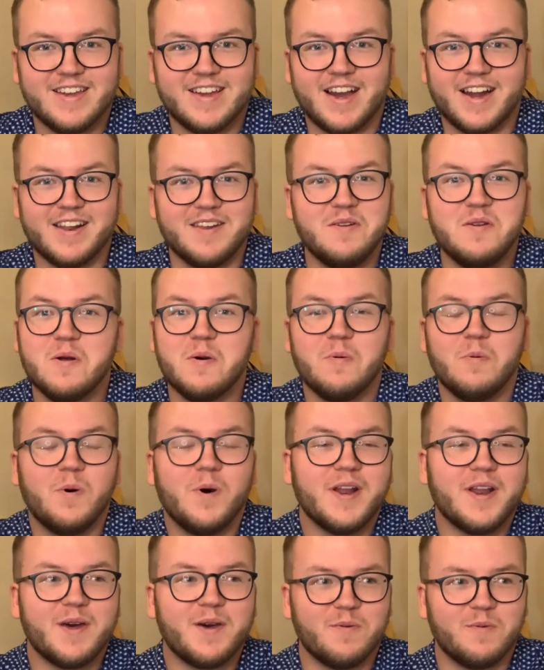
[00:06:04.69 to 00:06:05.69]
I didn't know
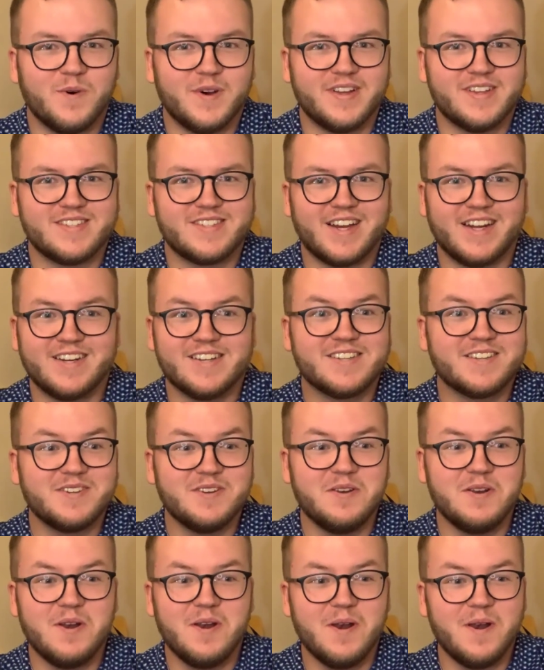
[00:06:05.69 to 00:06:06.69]
what I was. I just
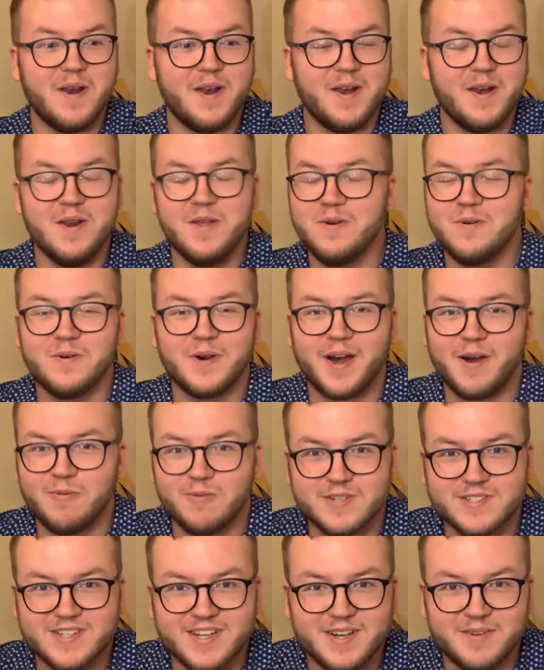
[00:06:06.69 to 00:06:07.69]
knew I
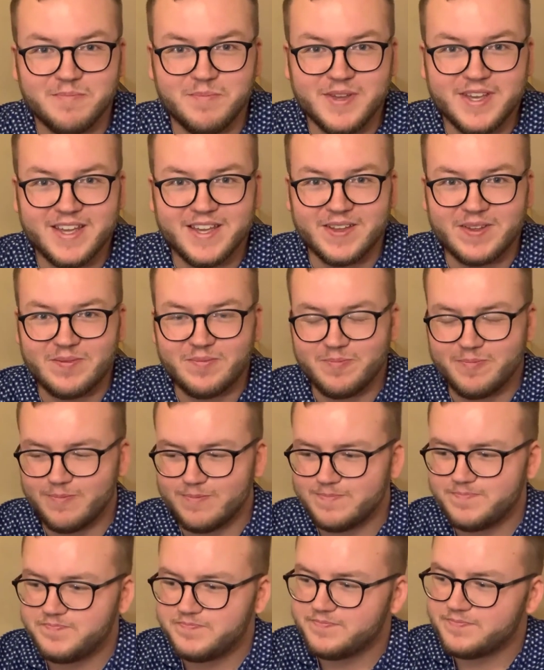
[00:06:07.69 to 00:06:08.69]
was not me.
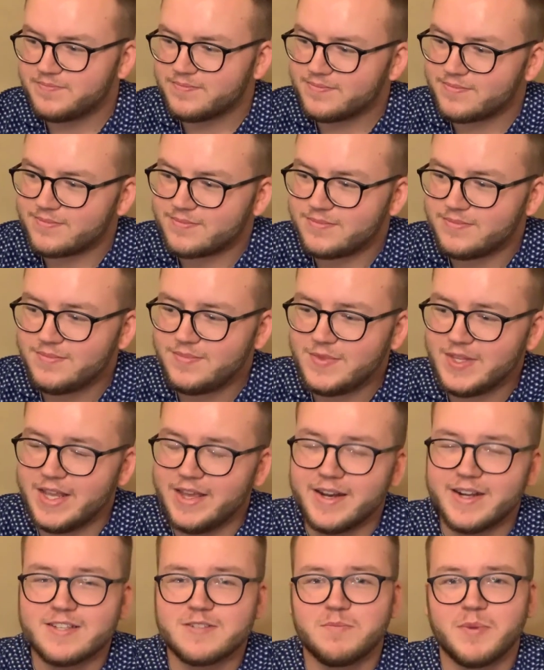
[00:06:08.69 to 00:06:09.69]

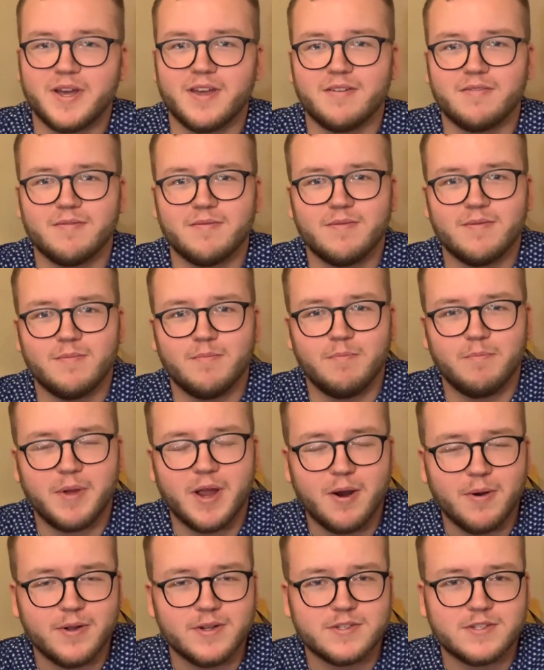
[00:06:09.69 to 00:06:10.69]
And as my
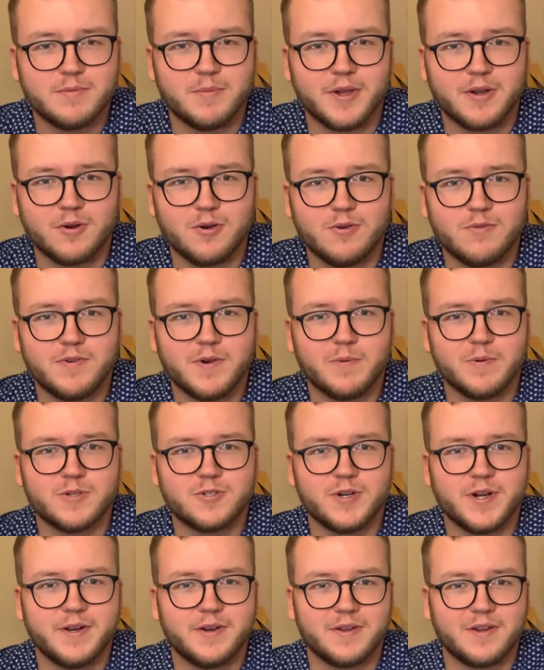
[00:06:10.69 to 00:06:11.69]
parents and my girlfriend were
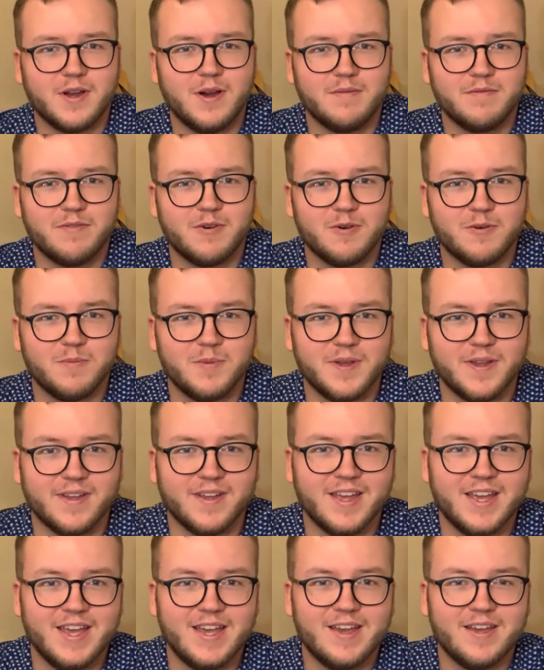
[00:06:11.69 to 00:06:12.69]
trying to comfort
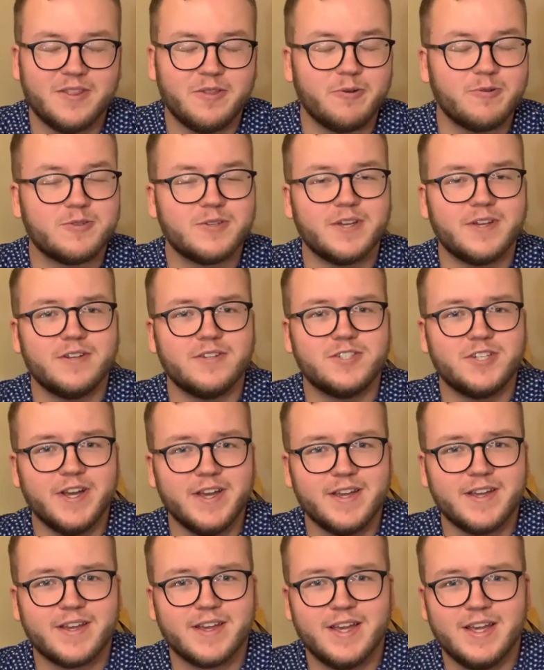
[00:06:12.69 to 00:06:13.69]
me, they're saying,
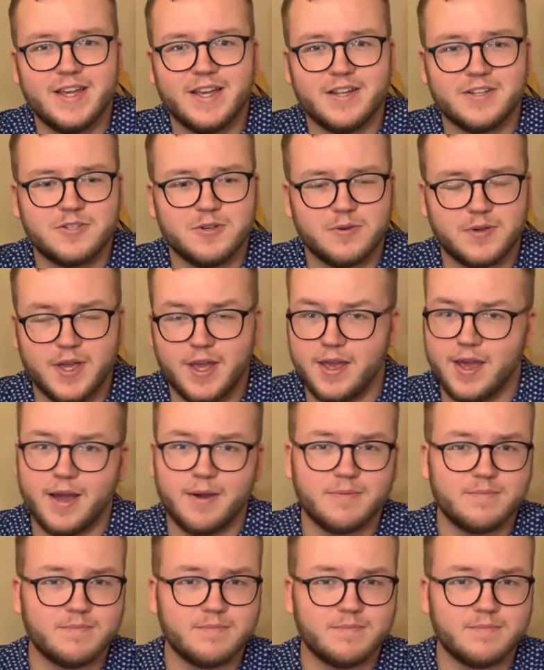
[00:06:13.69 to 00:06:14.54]
Jake, it's okay.